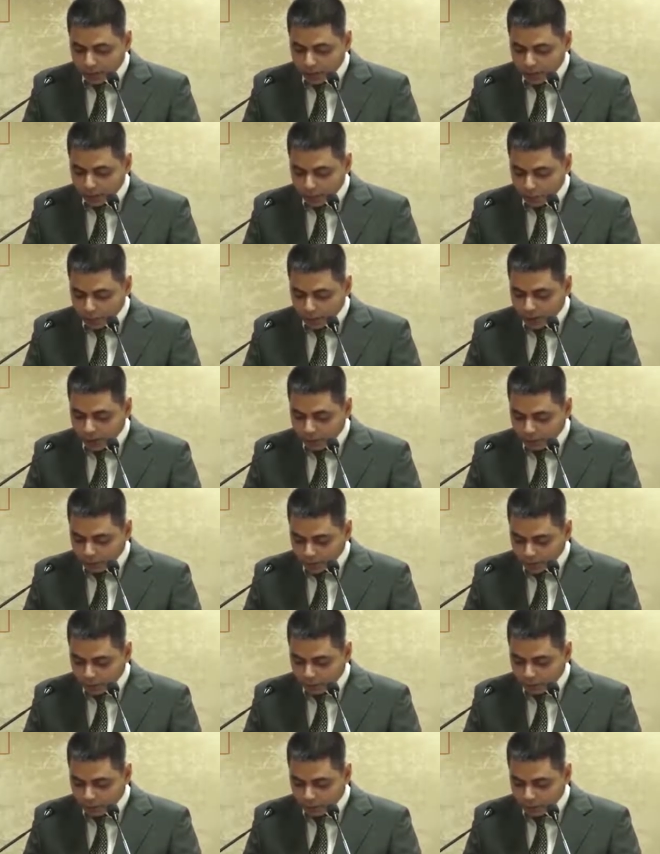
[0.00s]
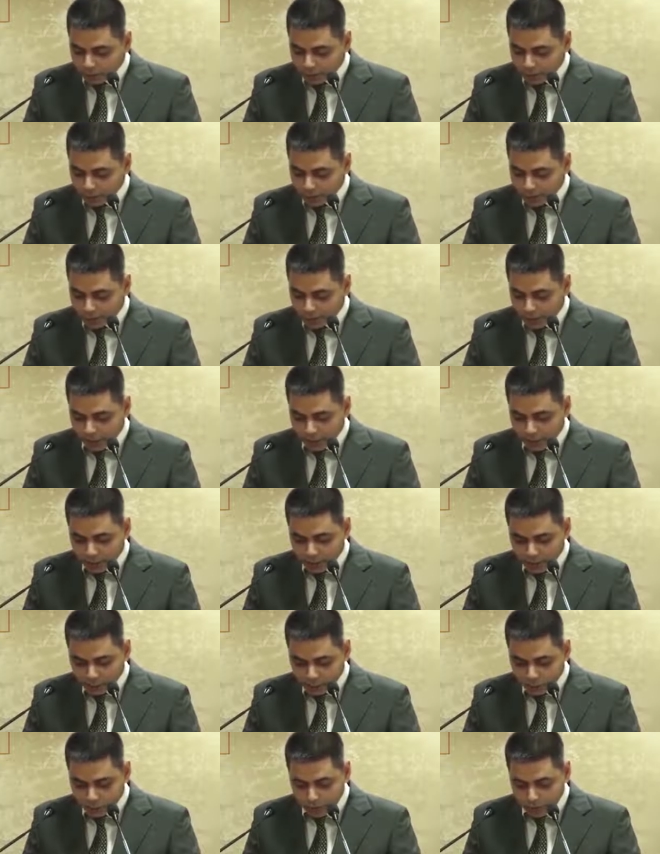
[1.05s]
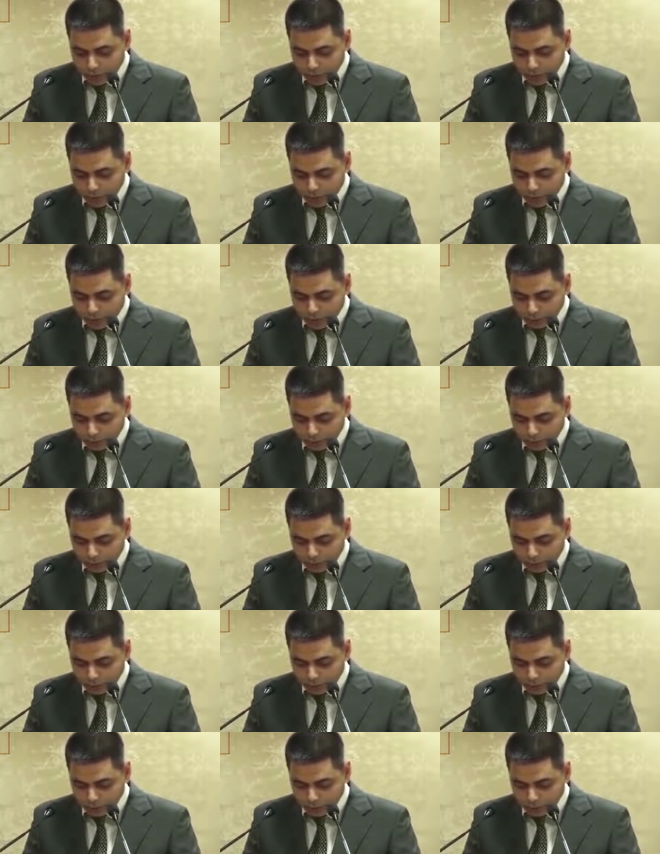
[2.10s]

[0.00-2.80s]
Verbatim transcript: student division members, and supporters.